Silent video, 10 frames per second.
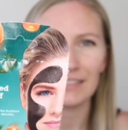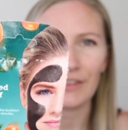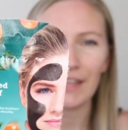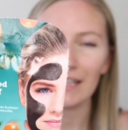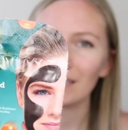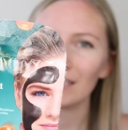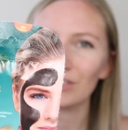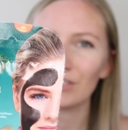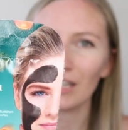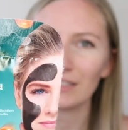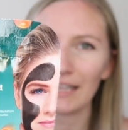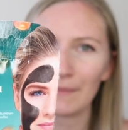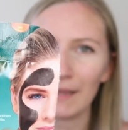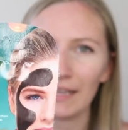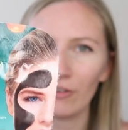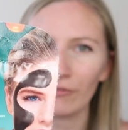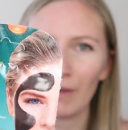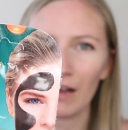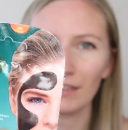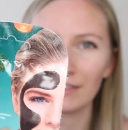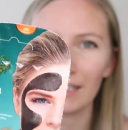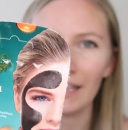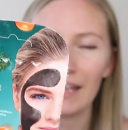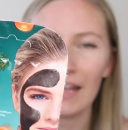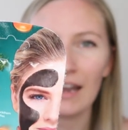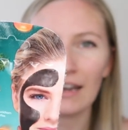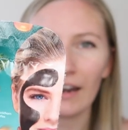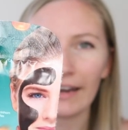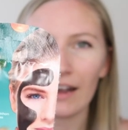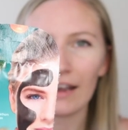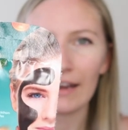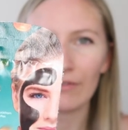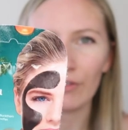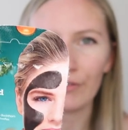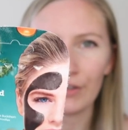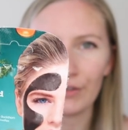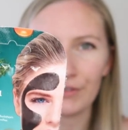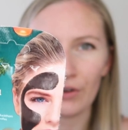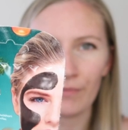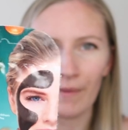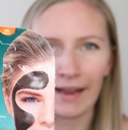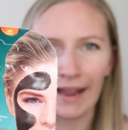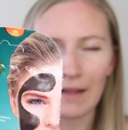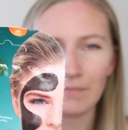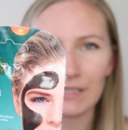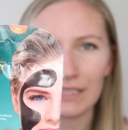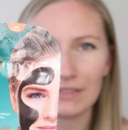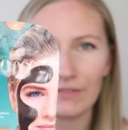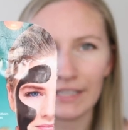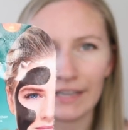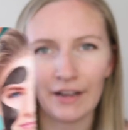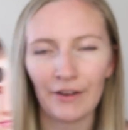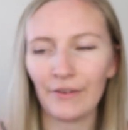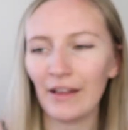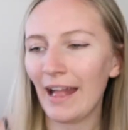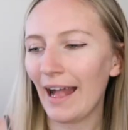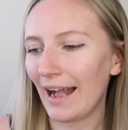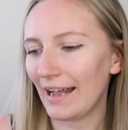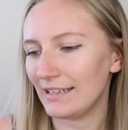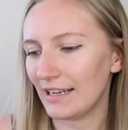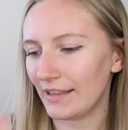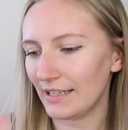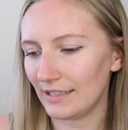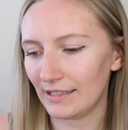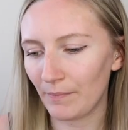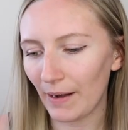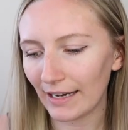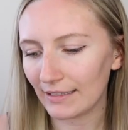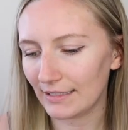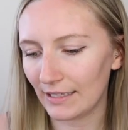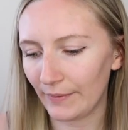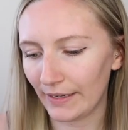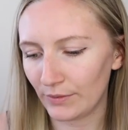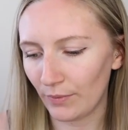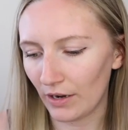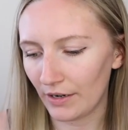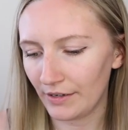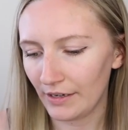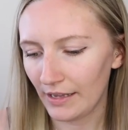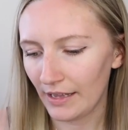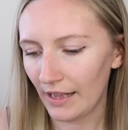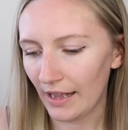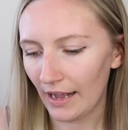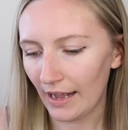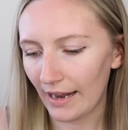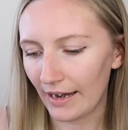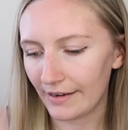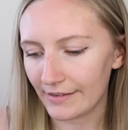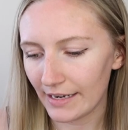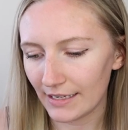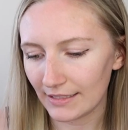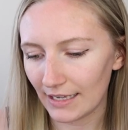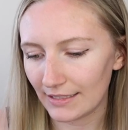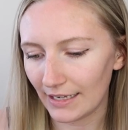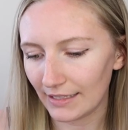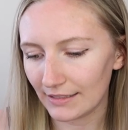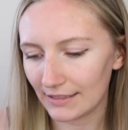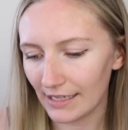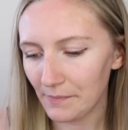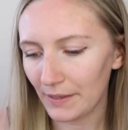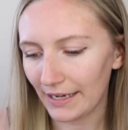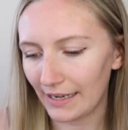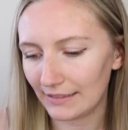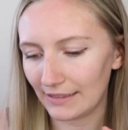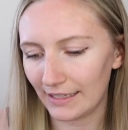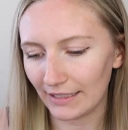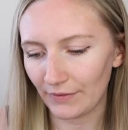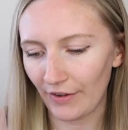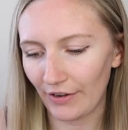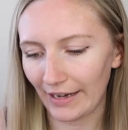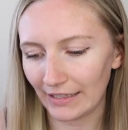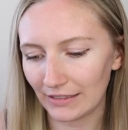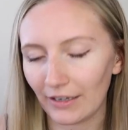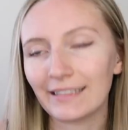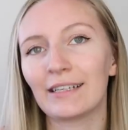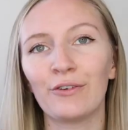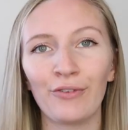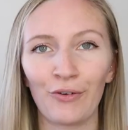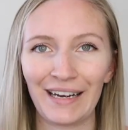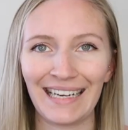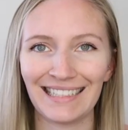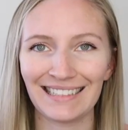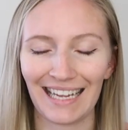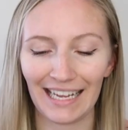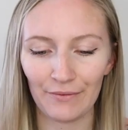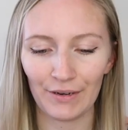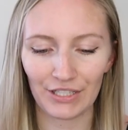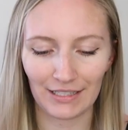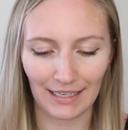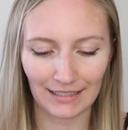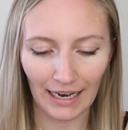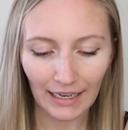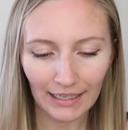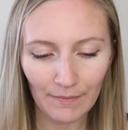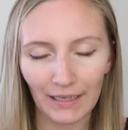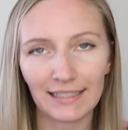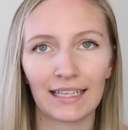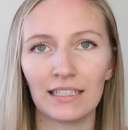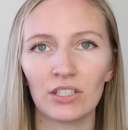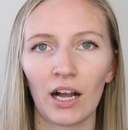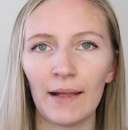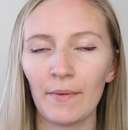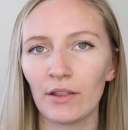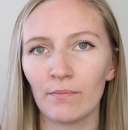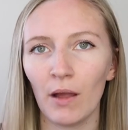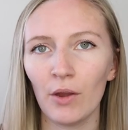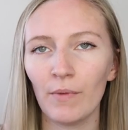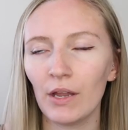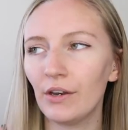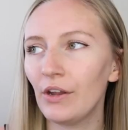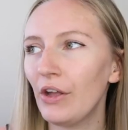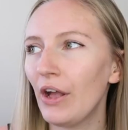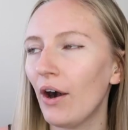So this is just a peel off mask, like I reviewed on my empties video, and this is a black seaweed one, and it says it deeply cleanses and exfoliates, ideal for oily skin, which is exactly my skin type at the moment.